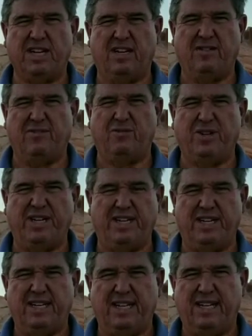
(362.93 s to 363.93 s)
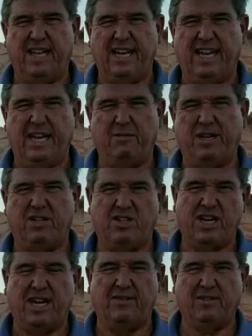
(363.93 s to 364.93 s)
California AMX
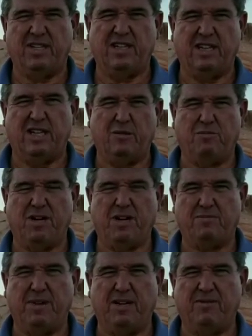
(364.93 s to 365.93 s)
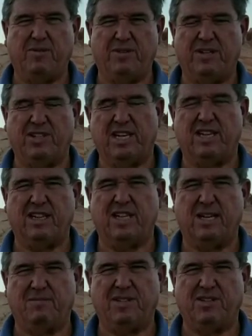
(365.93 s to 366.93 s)
Javelin Club, Mark Melvin runs that
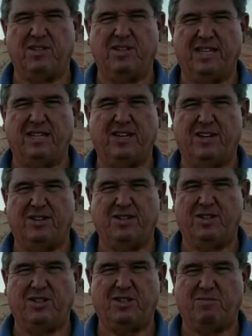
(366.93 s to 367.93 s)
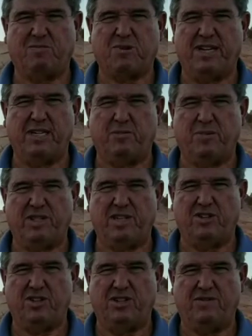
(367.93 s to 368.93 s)
club, and so that car is his prized
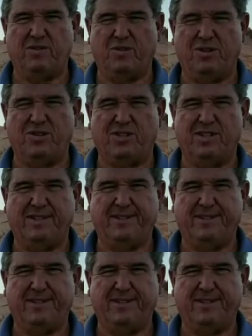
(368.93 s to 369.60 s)
possession, of course.